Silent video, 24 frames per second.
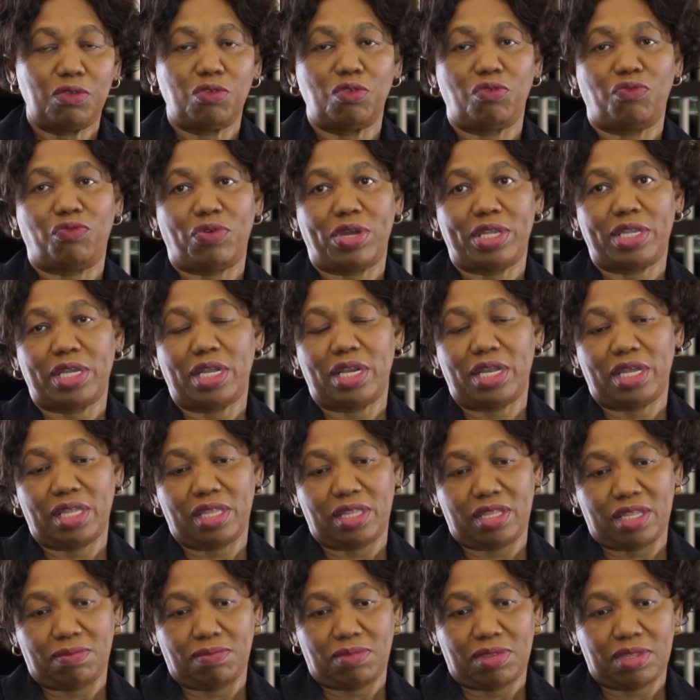in your final
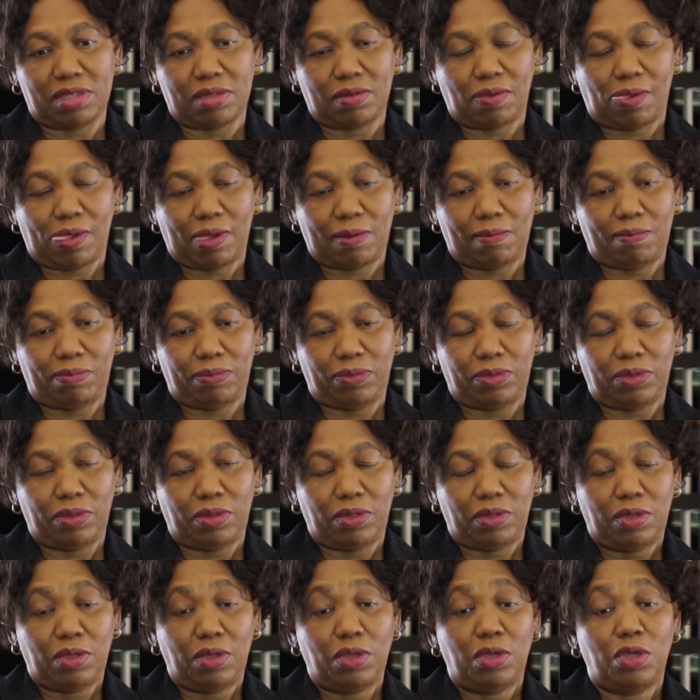exams.
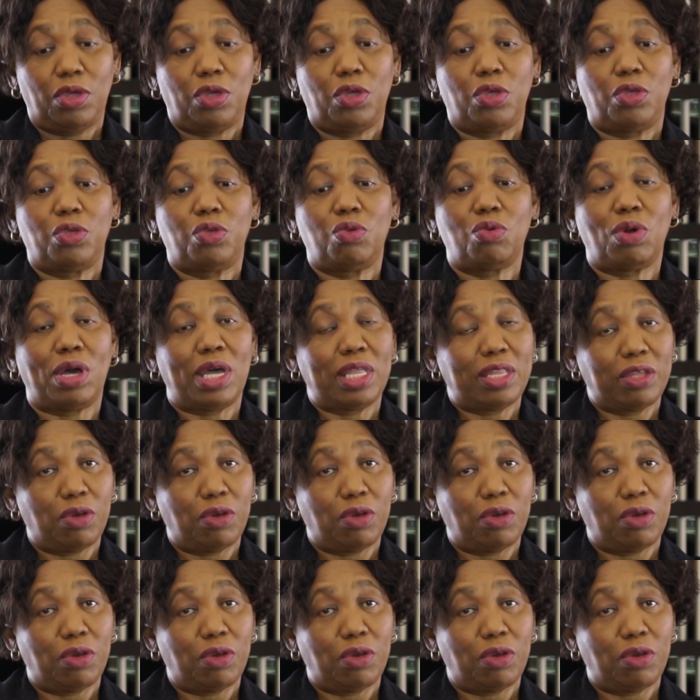You are